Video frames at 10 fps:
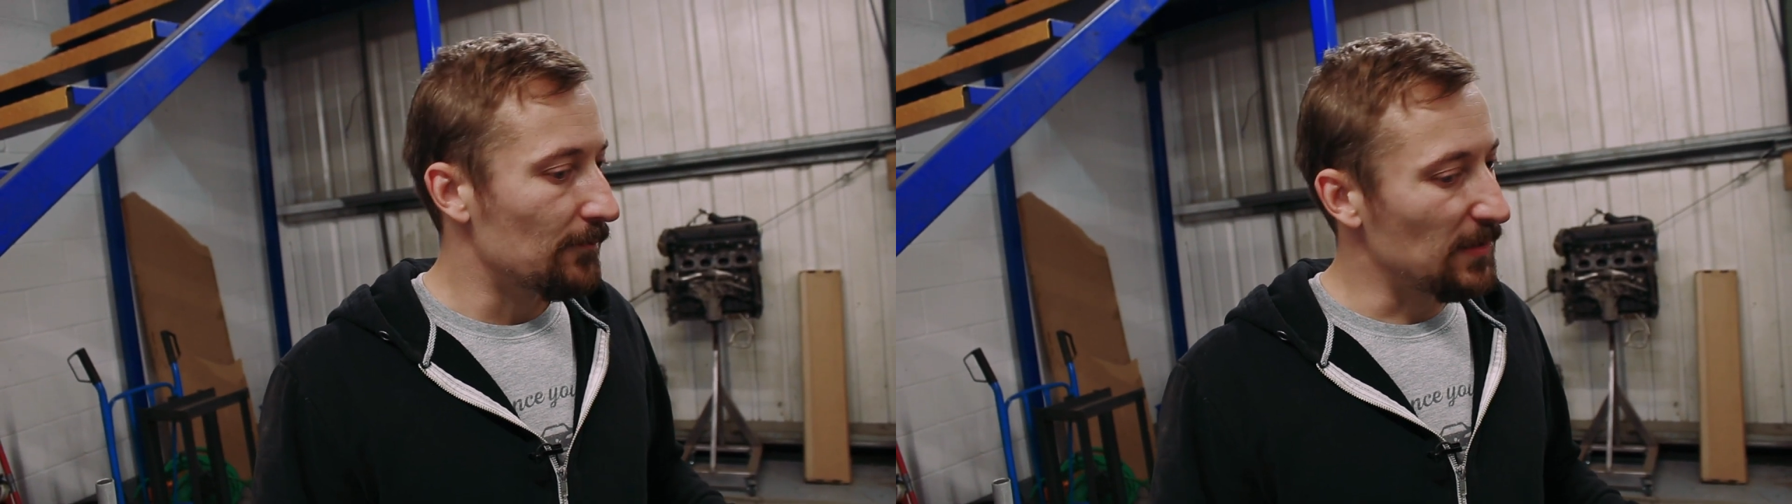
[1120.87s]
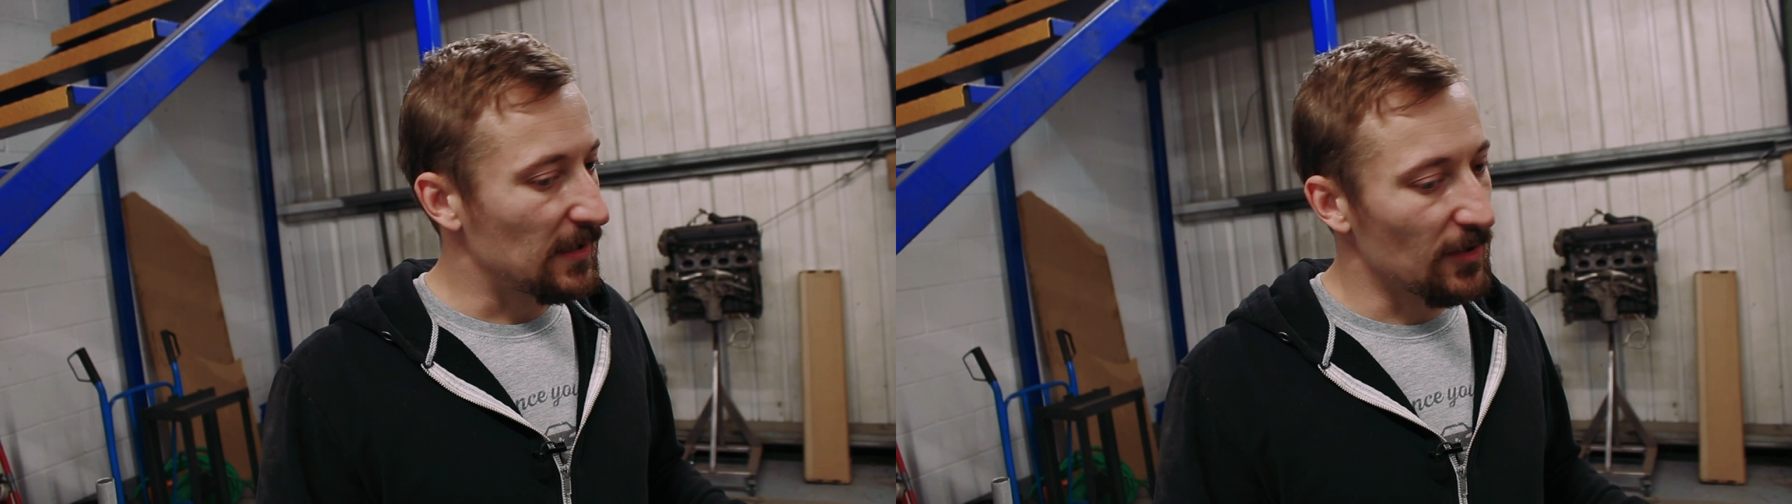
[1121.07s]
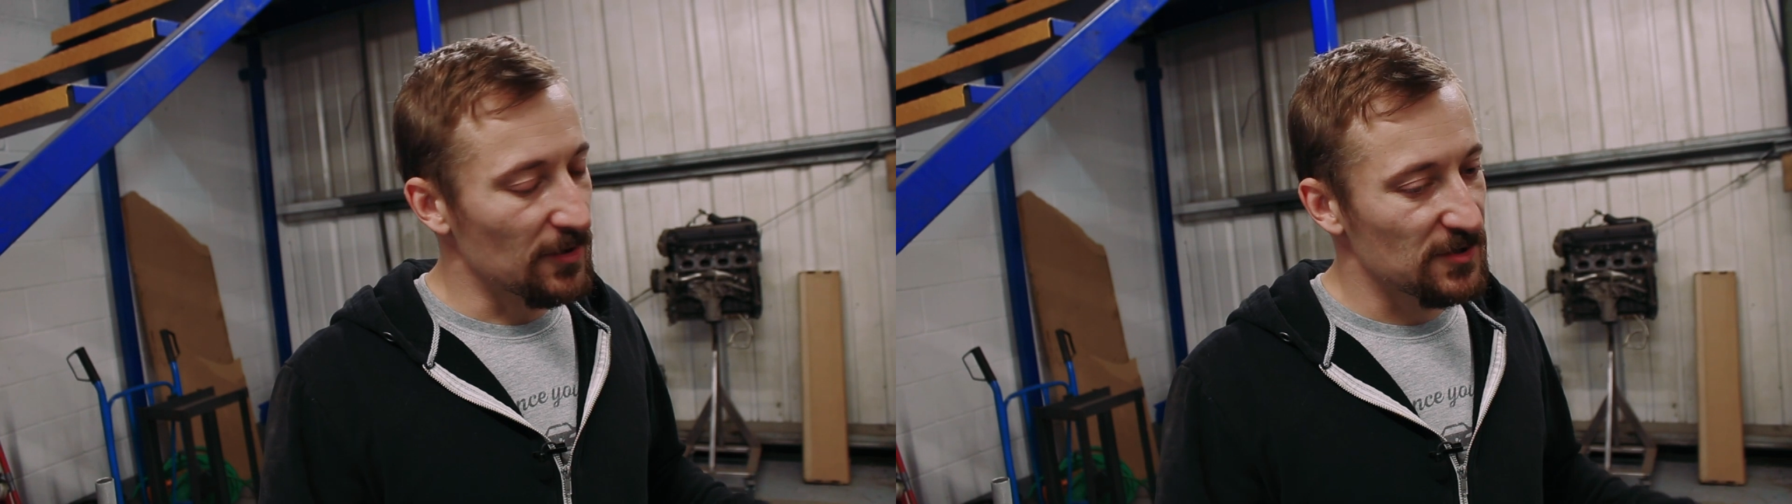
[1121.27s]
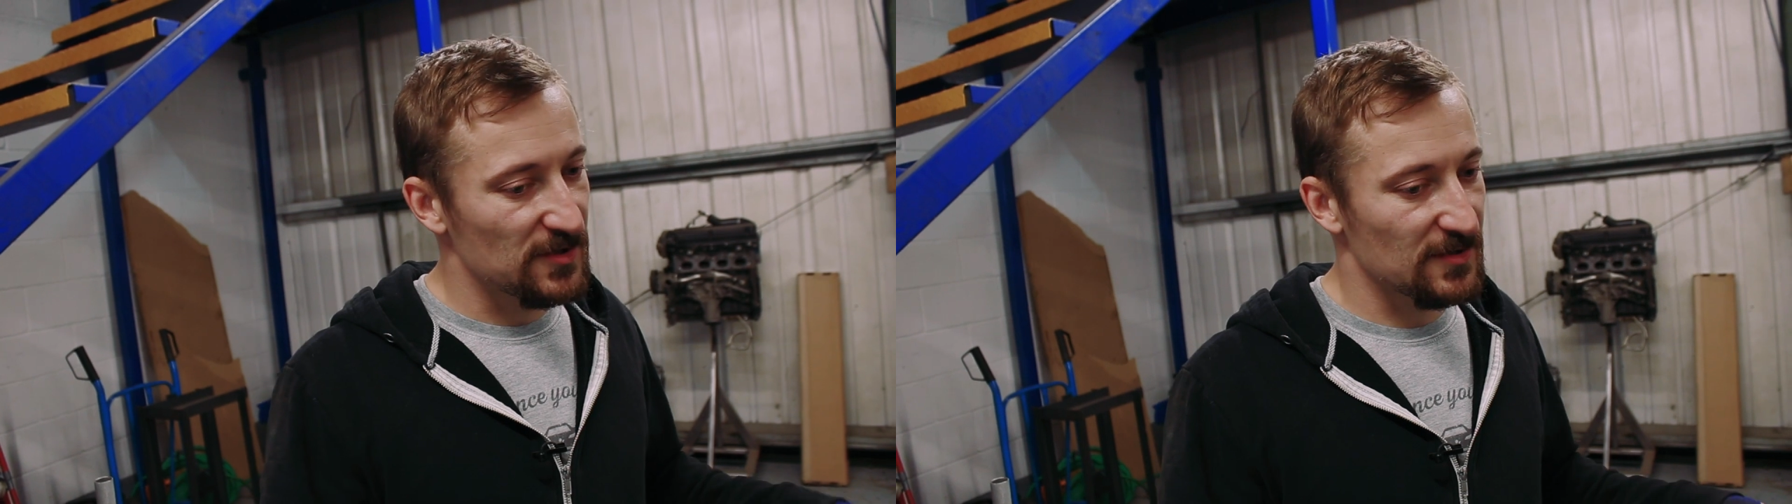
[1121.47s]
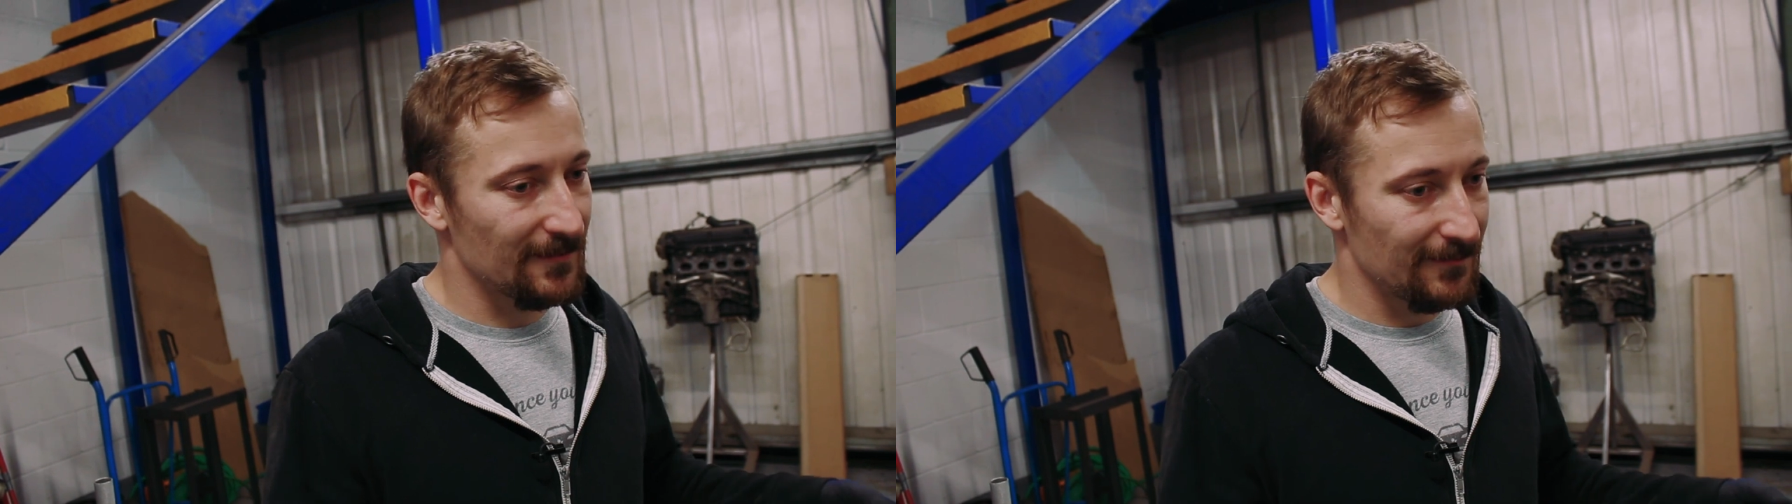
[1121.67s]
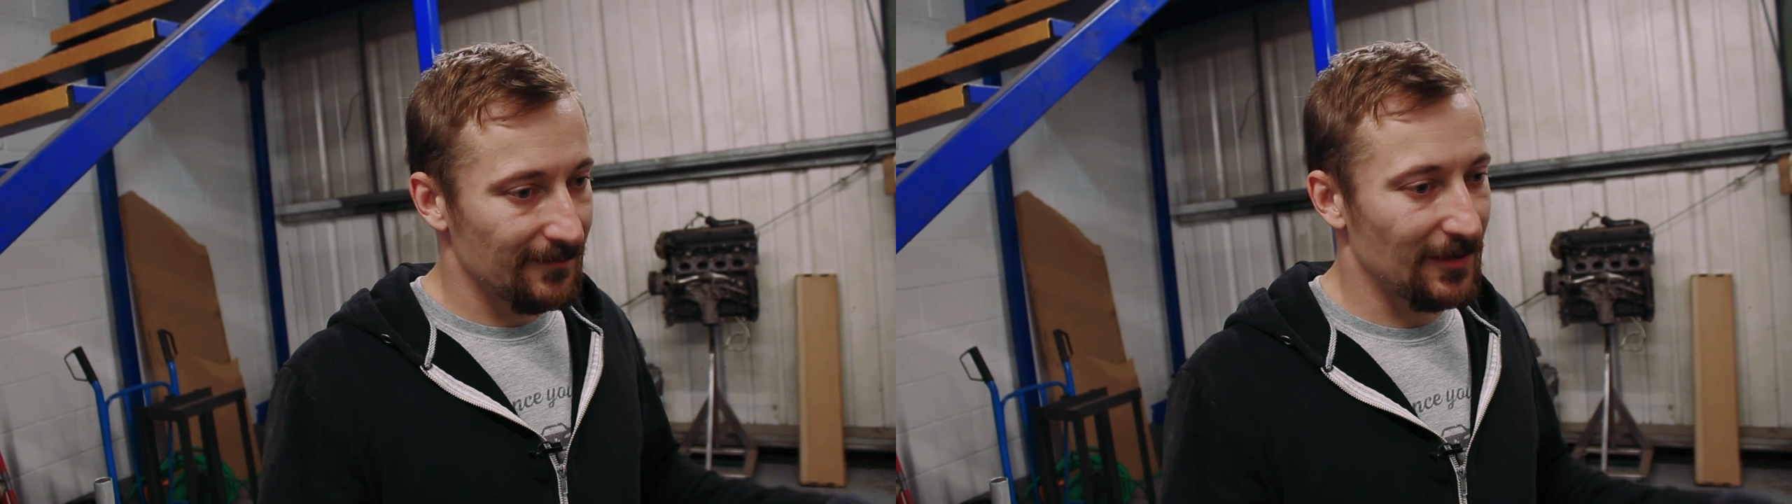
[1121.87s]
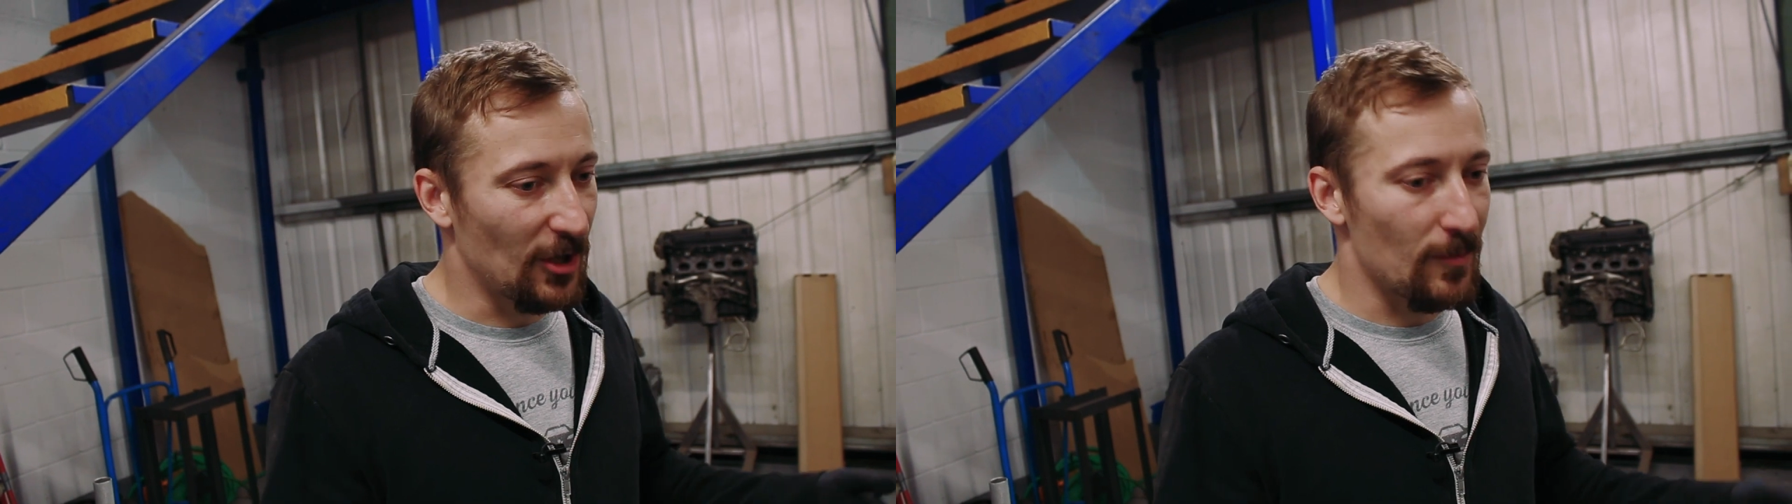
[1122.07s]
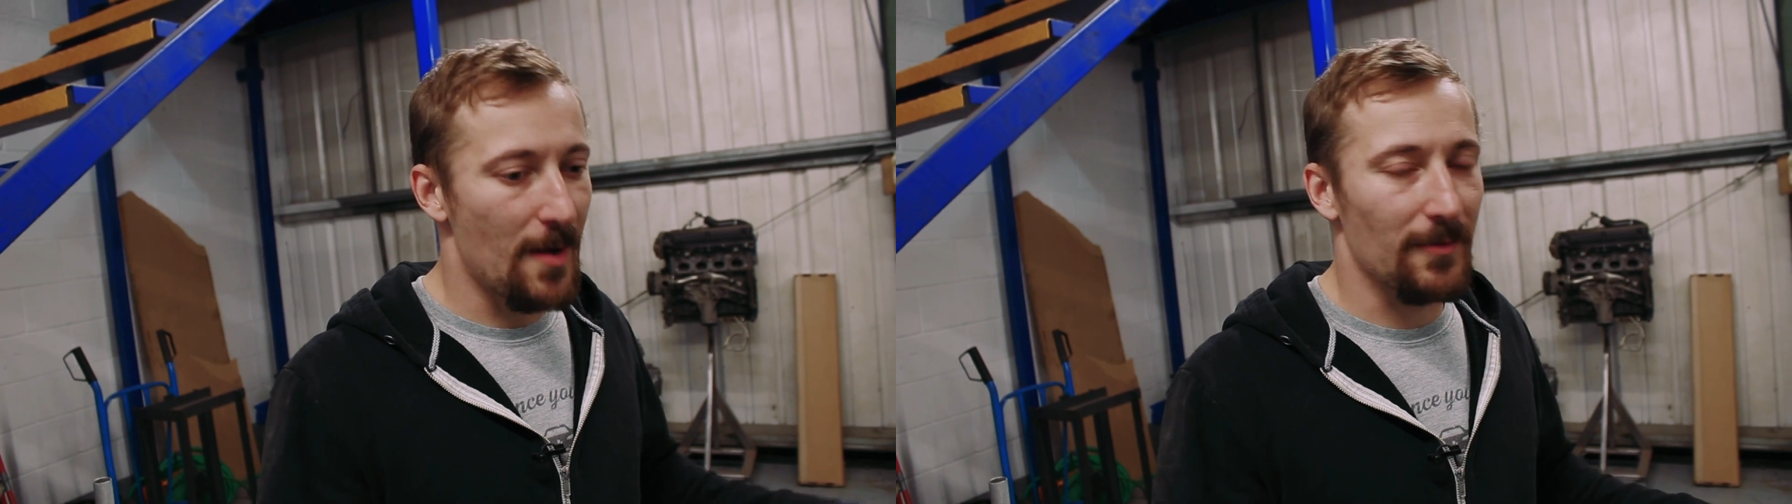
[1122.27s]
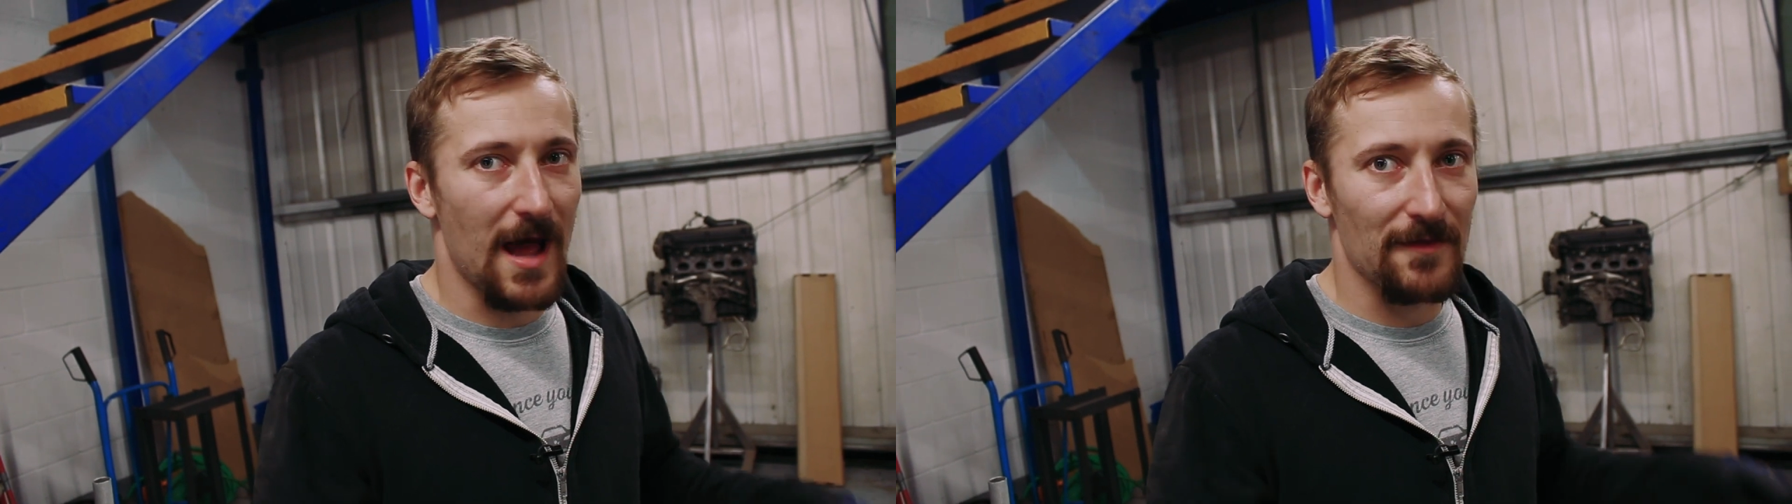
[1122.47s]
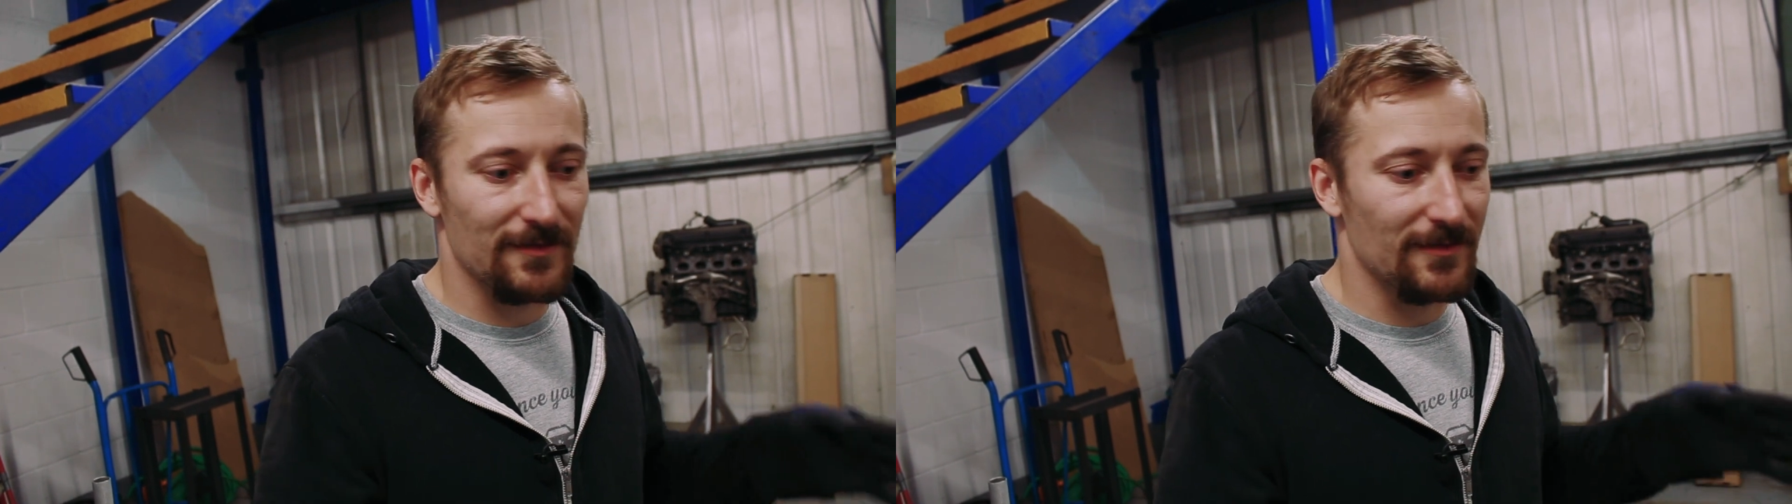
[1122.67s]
because you got to remember, like,